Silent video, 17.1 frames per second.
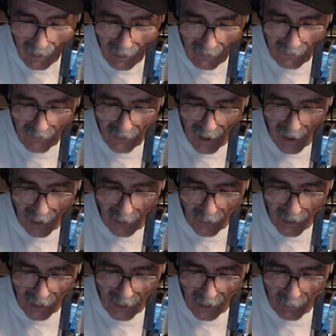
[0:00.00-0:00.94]

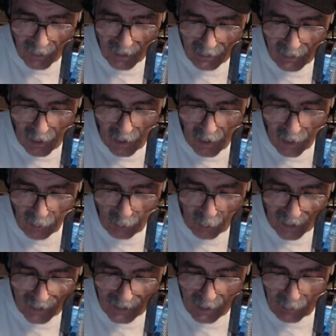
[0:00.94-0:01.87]
Very good. Big, long,
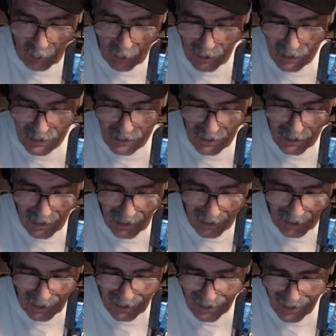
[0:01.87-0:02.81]
pregnant pause there. How
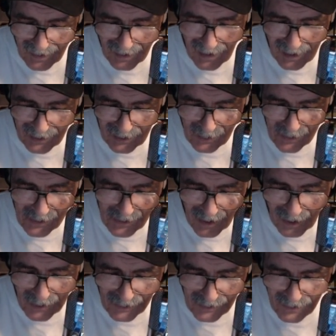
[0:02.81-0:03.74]
you doing, Charles?